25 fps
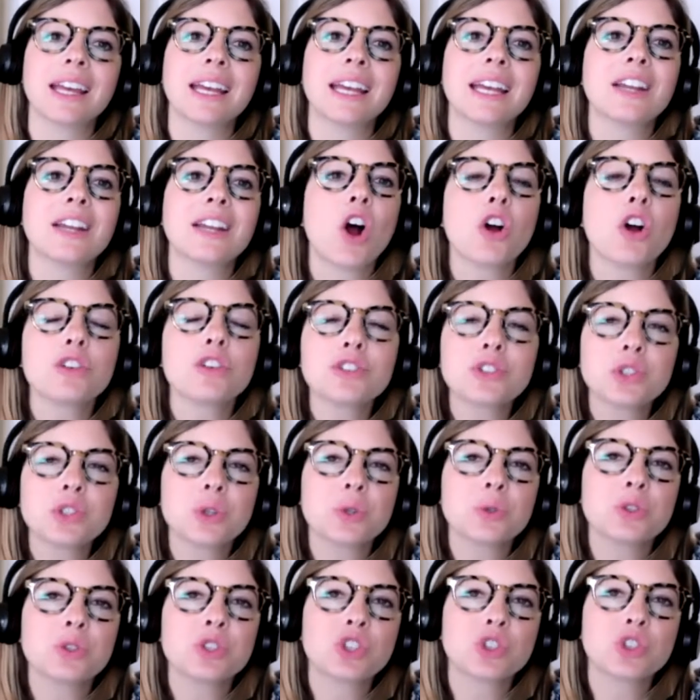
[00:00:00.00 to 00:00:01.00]
It
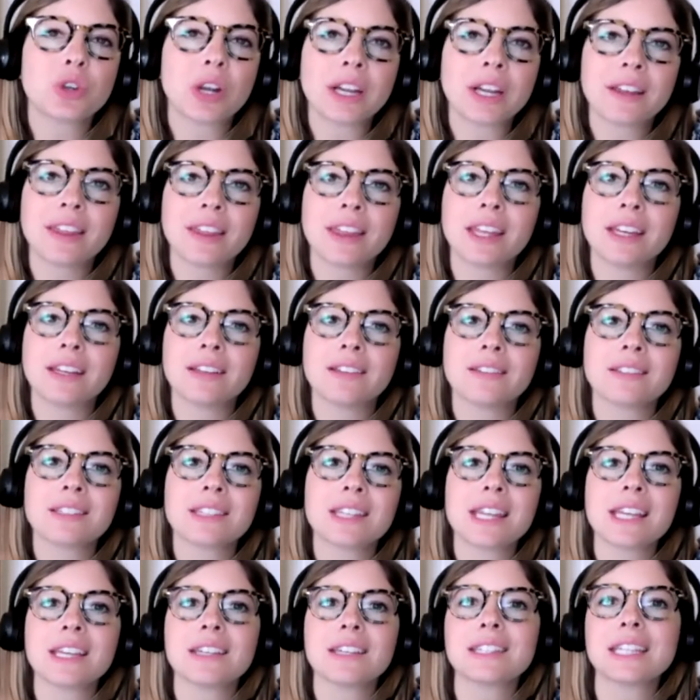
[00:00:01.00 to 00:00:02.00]
also strengthens
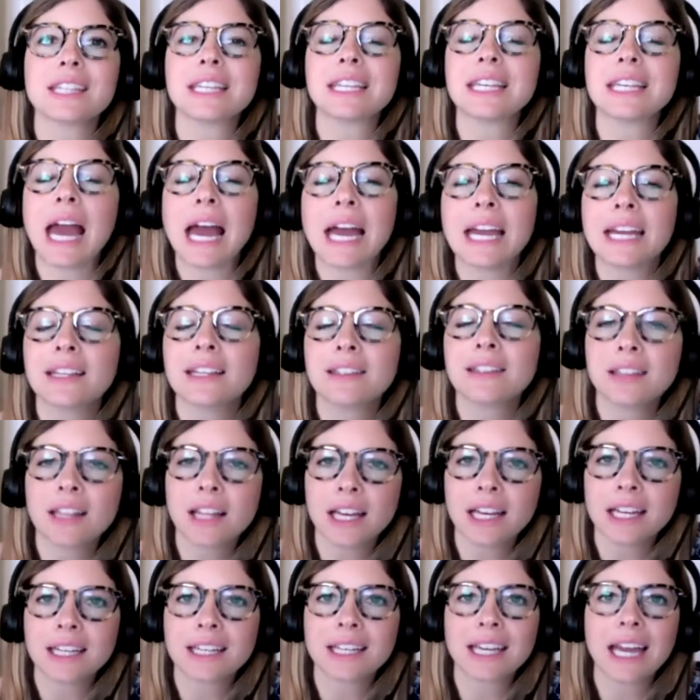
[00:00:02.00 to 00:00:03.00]
this
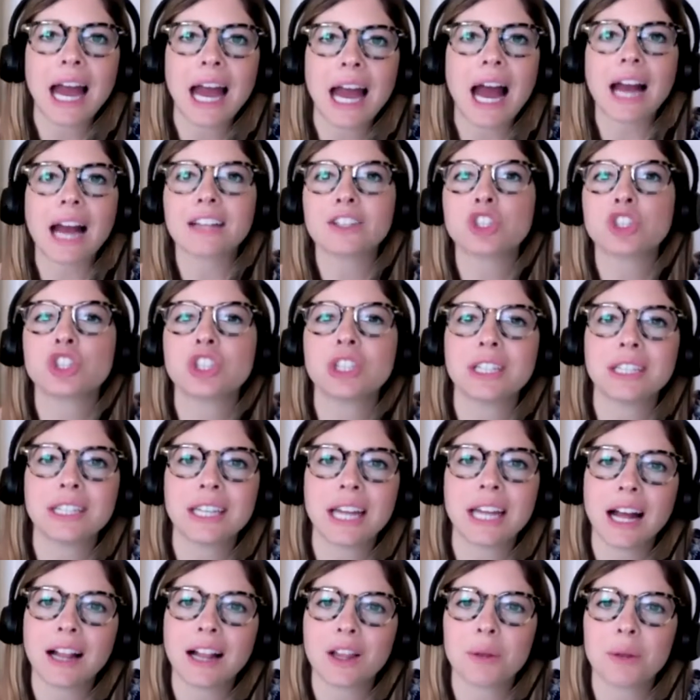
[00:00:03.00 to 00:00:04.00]
yang-like
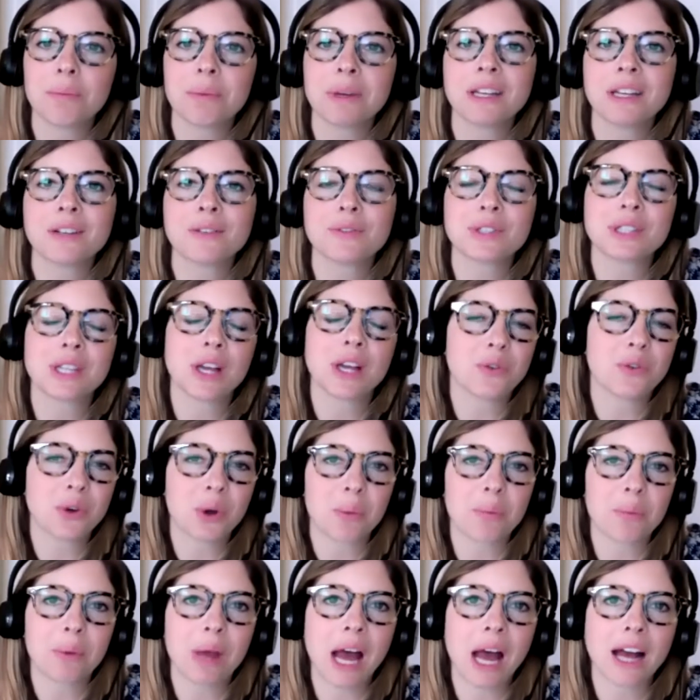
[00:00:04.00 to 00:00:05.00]
action element of
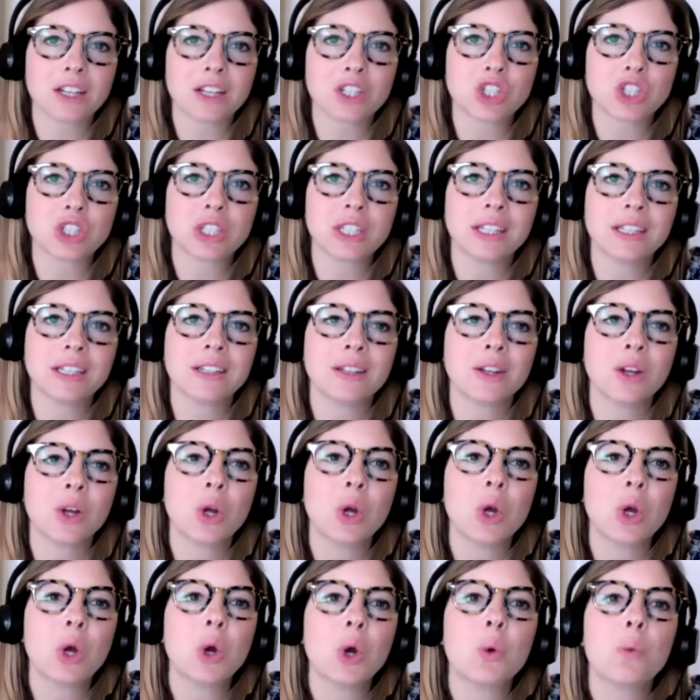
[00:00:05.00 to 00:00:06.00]
self-compassion,
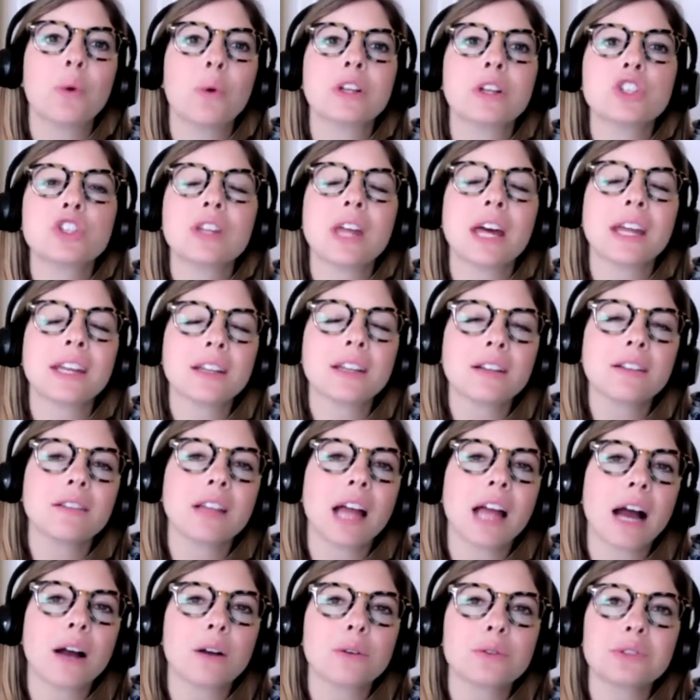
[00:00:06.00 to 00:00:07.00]
which then
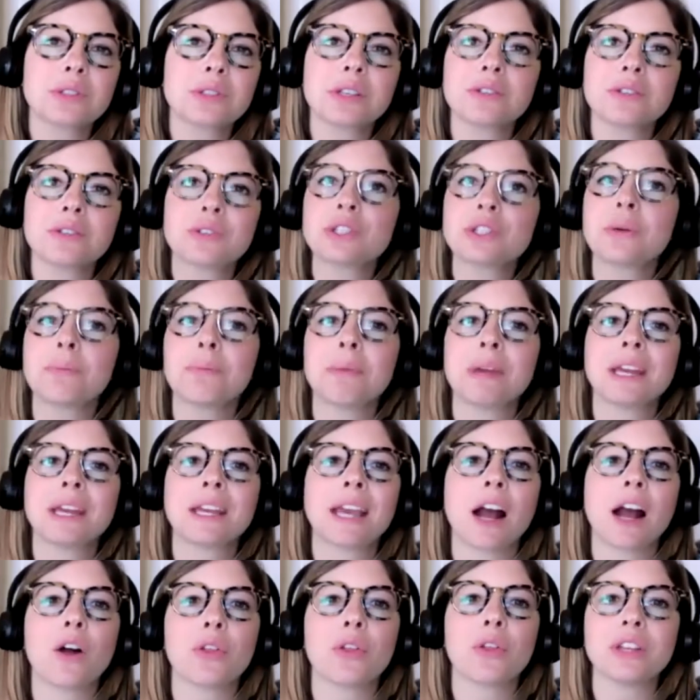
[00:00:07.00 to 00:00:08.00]
allows us to make
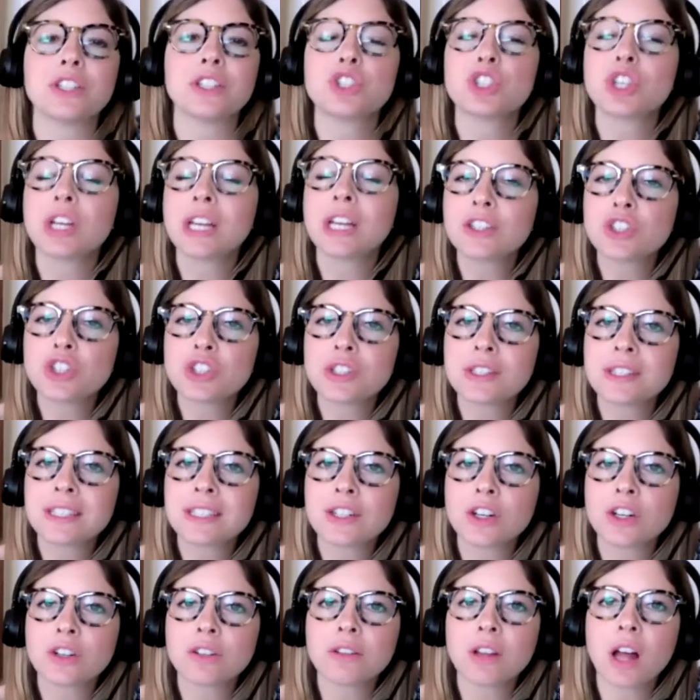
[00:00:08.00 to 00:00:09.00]
healthy changes
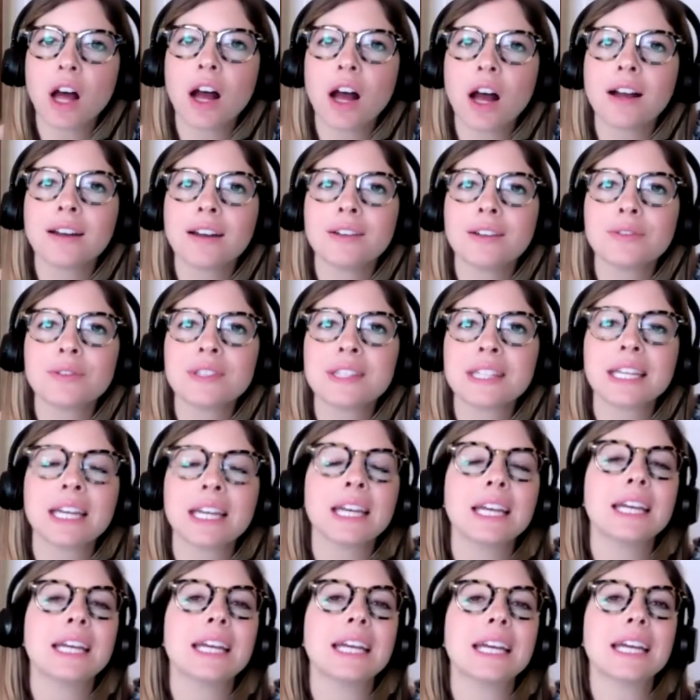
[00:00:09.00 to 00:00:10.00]
in our lives.
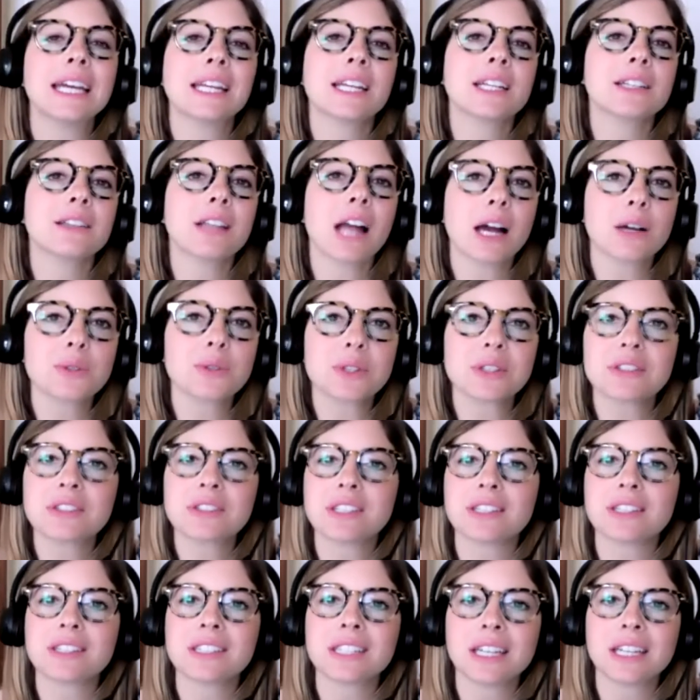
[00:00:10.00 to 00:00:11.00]
It allows us
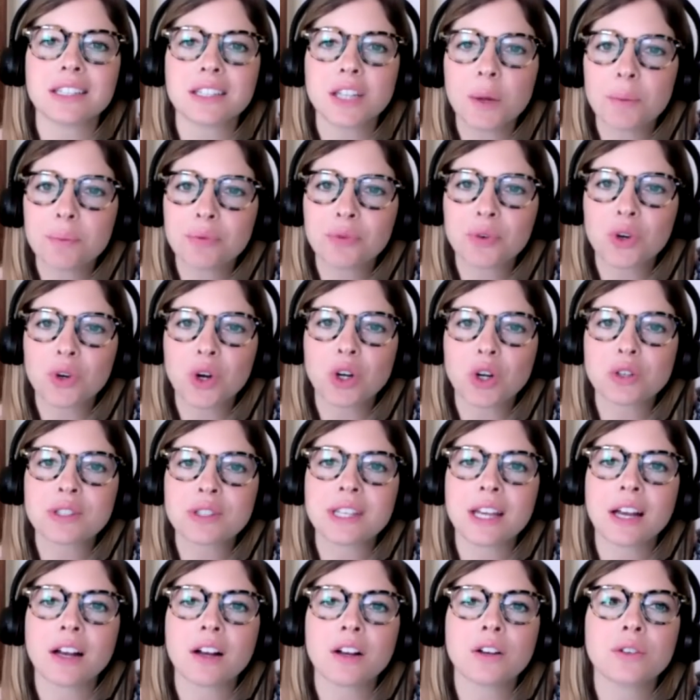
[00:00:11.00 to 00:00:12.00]
to stand up for
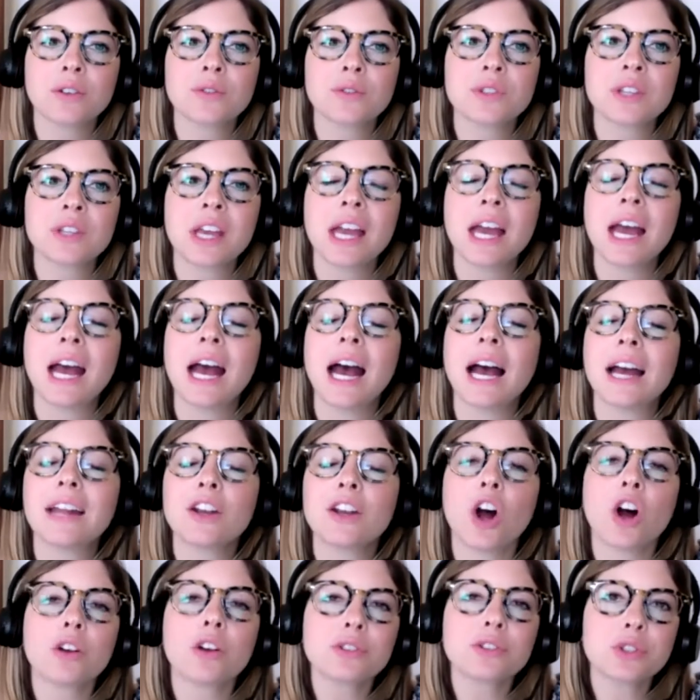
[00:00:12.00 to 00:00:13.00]
ourselves
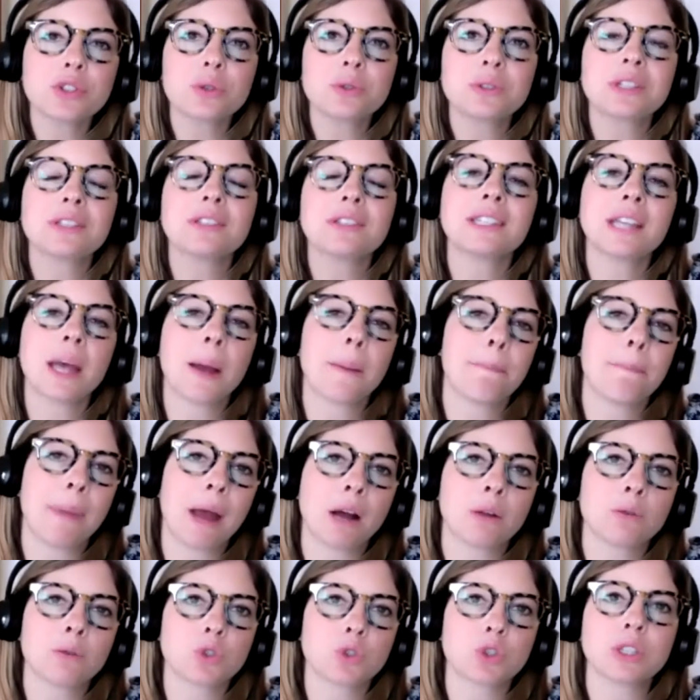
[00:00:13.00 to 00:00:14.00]
and also to set
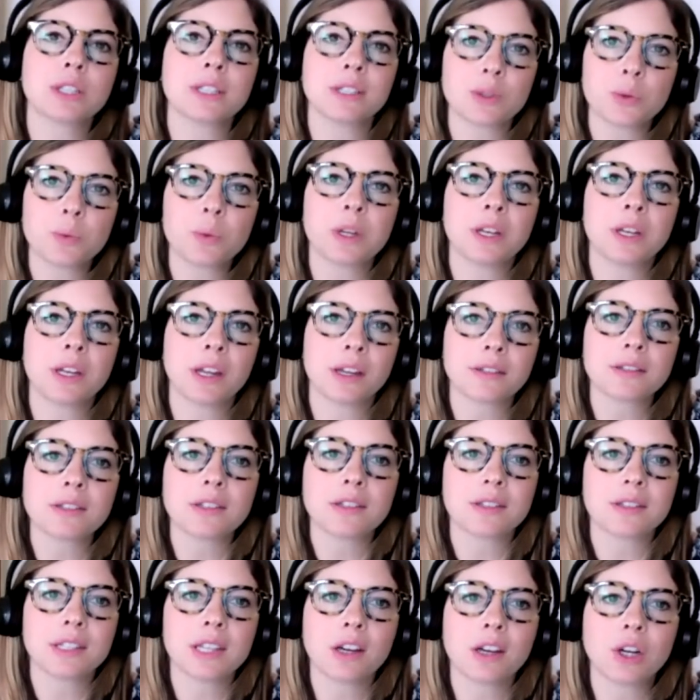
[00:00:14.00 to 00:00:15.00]
boundaries when
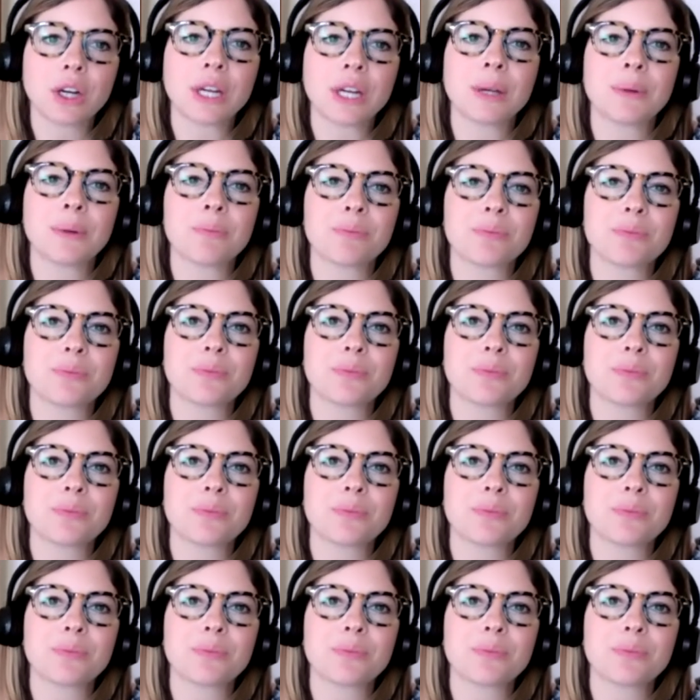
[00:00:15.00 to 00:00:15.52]
necessary.